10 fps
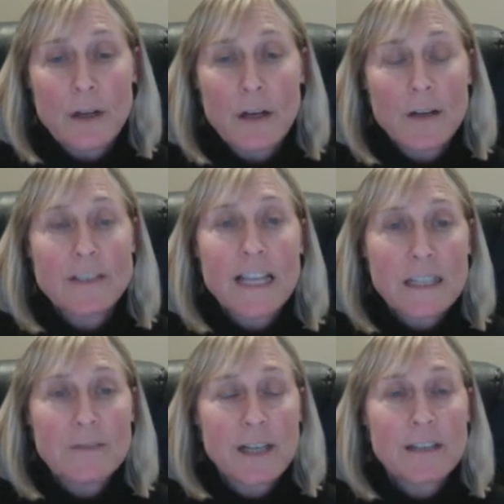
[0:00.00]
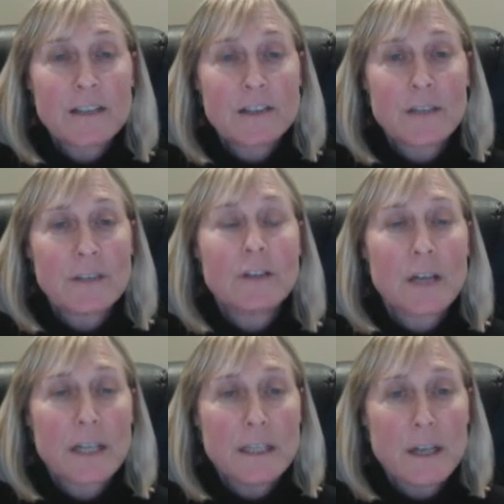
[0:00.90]
take advantage of in
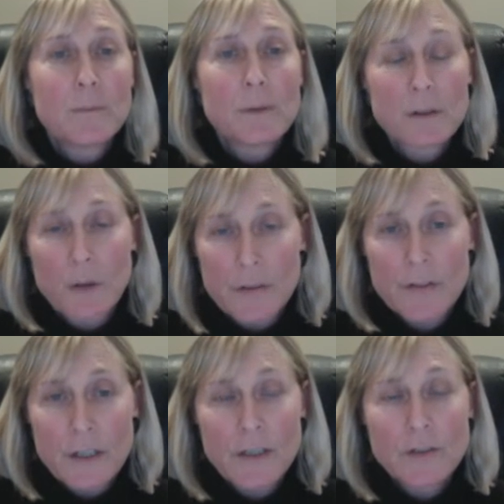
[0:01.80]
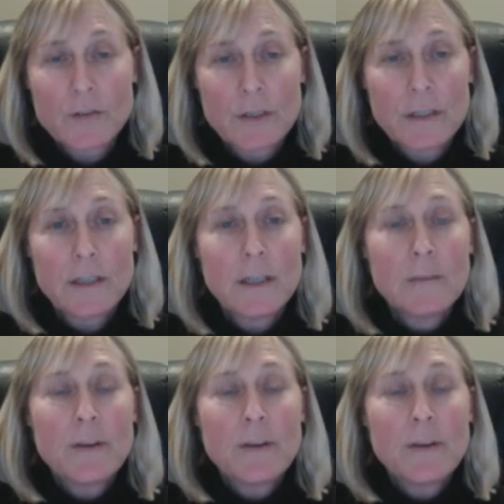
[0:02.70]
great number across the country.